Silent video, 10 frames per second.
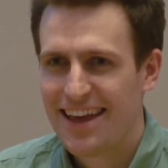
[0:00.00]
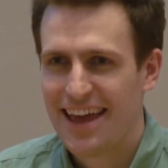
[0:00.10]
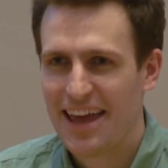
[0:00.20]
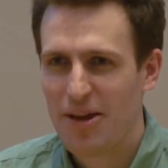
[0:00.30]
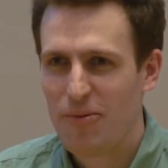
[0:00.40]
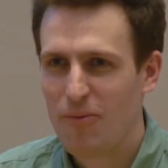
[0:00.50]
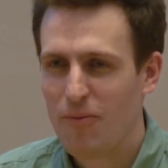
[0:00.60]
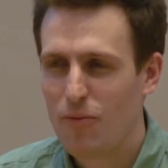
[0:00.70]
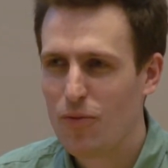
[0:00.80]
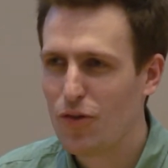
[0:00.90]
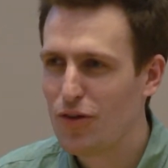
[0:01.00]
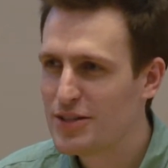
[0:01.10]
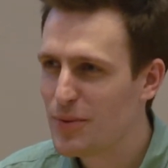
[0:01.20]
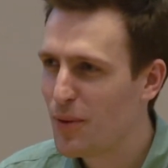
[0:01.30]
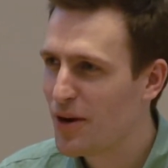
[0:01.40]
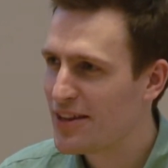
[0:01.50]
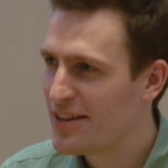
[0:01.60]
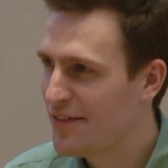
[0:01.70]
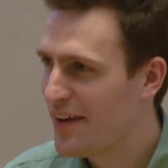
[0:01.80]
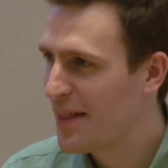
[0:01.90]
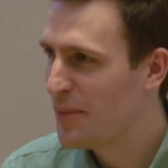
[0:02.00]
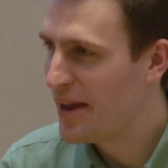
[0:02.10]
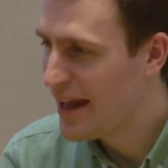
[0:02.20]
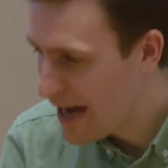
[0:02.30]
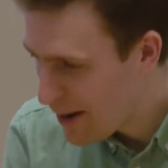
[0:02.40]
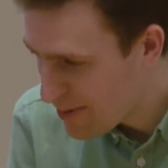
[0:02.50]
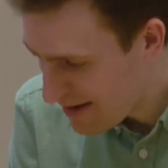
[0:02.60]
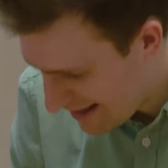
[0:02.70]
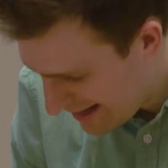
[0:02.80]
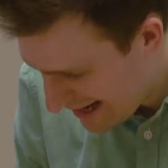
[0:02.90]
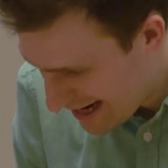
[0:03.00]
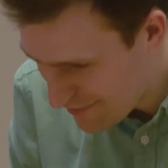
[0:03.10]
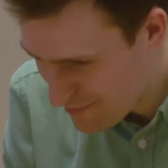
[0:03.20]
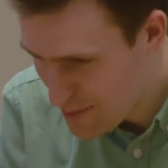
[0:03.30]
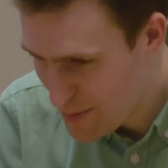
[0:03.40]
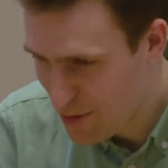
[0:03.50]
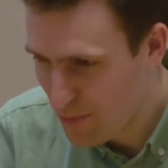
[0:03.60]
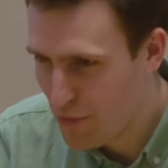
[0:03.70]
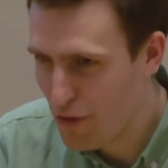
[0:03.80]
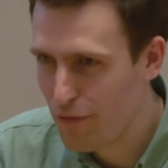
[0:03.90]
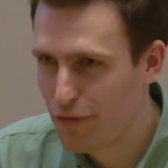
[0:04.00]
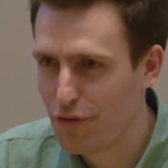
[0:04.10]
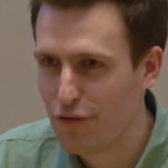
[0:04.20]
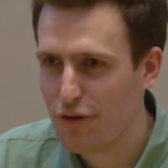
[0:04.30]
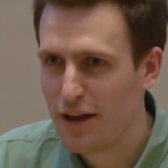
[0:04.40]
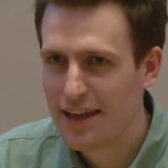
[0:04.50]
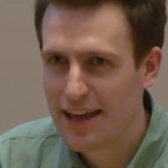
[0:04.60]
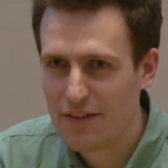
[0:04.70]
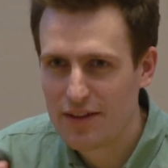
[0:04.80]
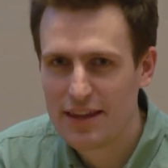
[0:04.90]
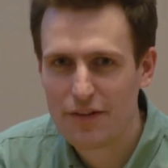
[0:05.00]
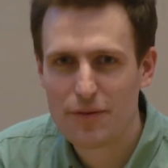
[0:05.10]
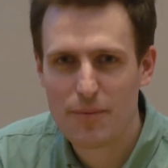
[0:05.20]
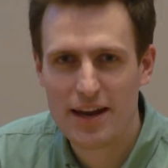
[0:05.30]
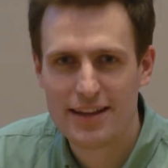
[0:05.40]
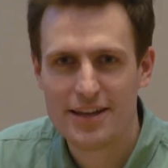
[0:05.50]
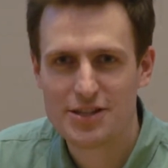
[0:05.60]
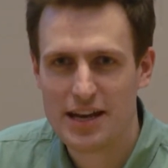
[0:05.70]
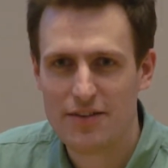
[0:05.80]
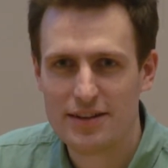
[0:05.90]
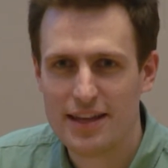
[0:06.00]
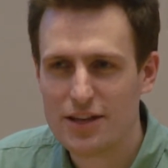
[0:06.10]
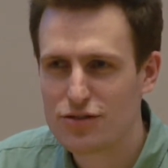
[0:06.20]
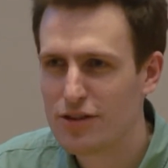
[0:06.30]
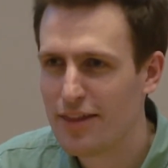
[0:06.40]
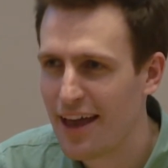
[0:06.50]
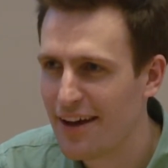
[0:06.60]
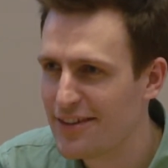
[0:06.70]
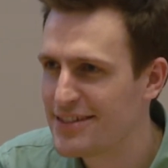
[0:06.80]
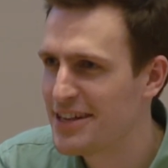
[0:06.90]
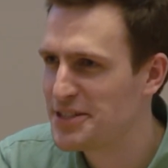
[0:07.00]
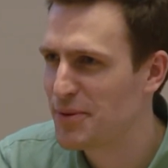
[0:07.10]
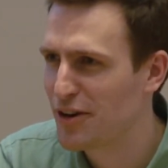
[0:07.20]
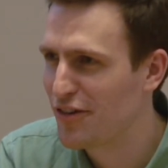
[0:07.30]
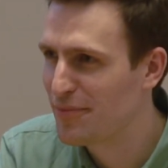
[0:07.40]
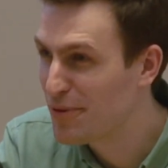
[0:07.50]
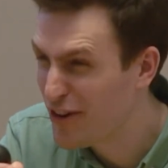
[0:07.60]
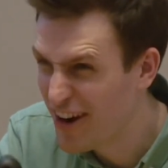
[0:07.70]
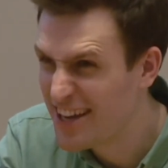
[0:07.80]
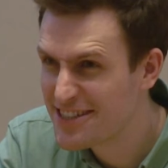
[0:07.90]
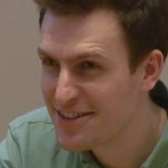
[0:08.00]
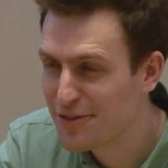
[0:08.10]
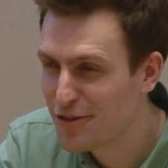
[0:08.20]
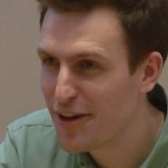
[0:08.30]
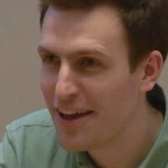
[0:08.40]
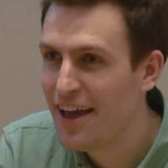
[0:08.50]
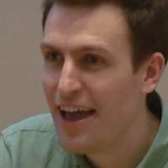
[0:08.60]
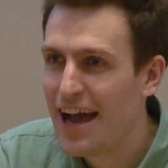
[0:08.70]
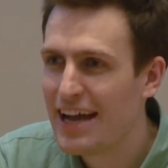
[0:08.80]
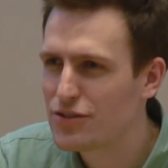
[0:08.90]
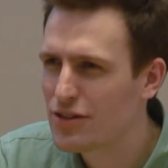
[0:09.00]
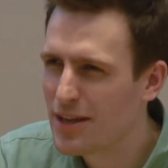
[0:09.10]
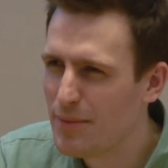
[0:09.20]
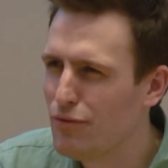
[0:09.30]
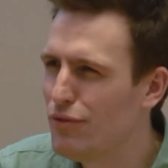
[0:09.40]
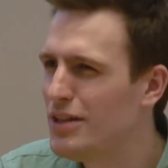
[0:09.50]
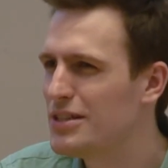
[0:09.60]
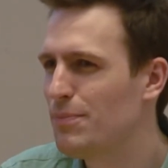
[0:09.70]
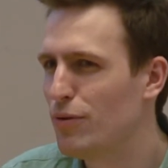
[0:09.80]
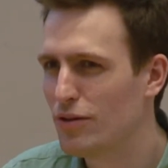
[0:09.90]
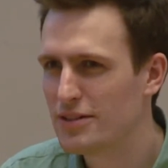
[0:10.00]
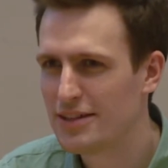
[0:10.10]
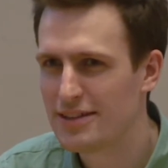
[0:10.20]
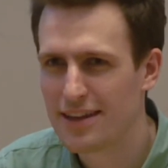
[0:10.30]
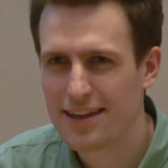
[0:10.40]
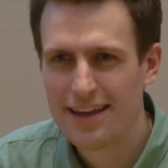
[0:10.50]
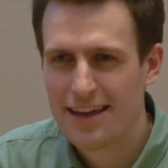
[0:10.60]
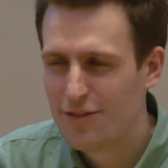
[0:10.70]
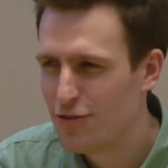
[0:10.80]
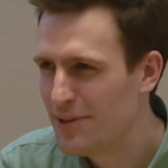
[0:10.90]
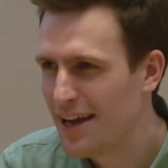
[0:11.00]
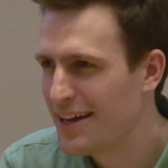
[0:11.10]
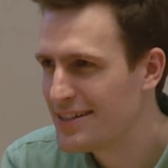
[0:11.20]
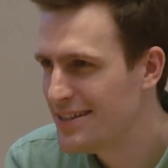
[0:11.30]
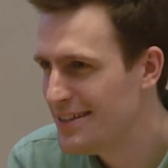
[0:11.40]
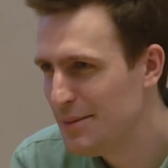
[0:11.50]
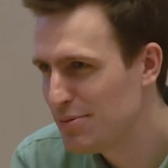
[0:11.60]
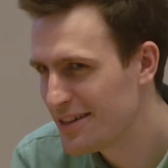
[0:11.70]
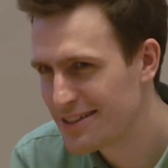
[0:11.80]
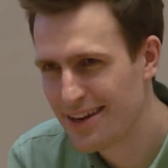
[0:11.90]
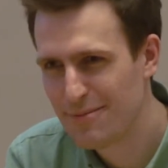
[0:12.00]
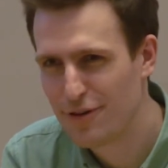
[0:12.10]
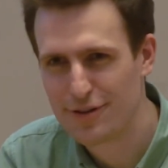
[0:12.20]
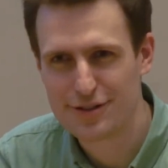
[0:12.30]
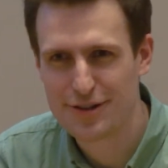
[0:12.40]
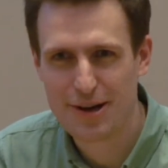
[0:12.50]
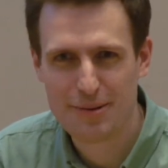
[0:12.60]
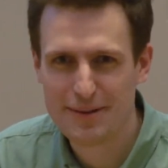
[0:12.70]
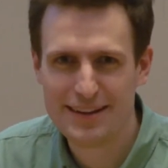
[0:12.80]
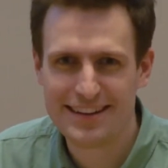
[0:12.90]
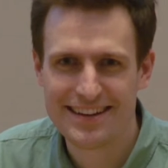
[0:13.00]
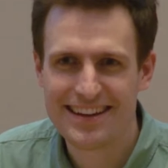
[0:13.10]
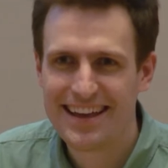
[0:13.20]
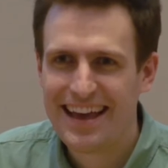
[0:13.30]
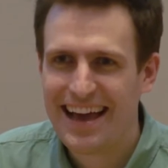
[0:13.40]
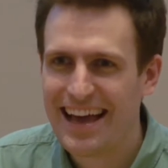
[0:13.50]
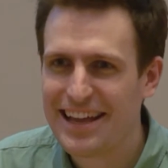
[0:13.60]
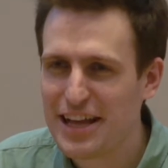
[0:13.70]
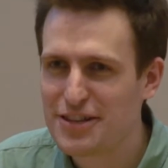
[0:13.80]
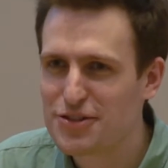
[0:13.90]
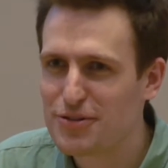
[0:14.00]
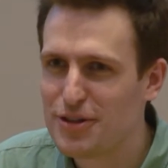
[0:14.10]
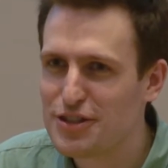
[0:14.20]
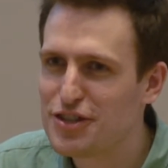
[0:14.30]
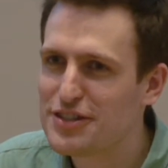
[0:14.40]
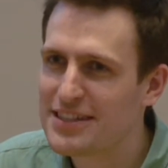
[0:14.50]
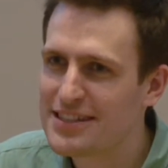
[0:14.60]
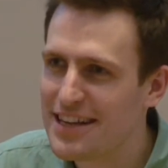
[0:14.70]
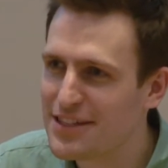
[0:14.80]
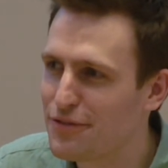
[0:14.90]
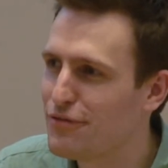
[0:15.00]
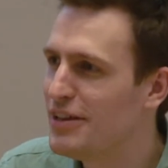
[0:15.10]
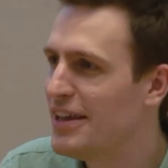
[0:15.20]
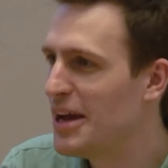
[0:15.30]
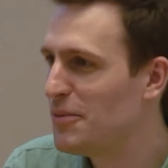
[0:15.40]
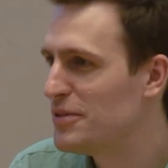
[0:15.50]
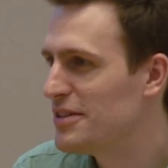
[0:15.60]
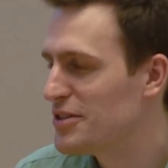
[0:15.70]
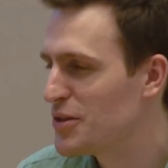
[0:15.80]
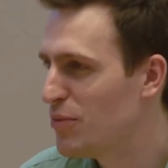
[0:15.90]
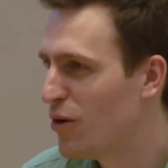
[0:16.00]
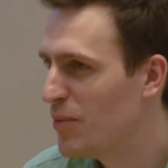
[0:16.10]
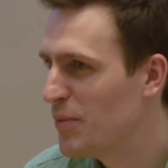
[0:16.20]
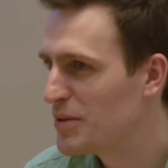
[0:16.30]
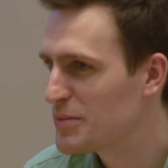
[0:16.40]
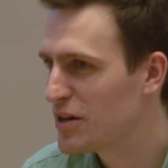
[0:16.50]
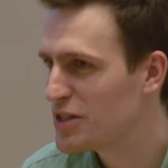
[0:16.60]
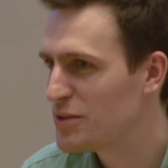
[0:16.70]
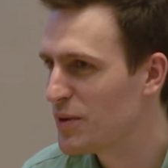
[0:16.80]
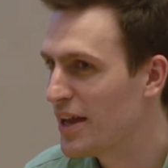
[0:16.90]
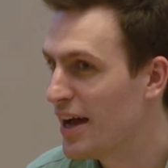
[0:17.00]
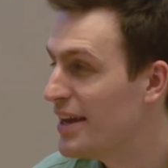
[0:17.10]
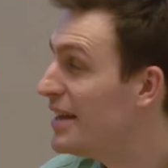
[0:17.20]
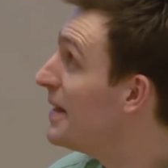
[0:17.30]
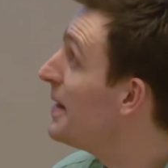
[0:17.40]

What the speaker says: the reason we wanted to develop an app and have people move through kind of a different meditation every day, so that they have this sense of progression through it, and so they can be really supported. Like, nobody has CD players anymore, do you know what I mean? And so it's just a sense of really helping to support people as much as we can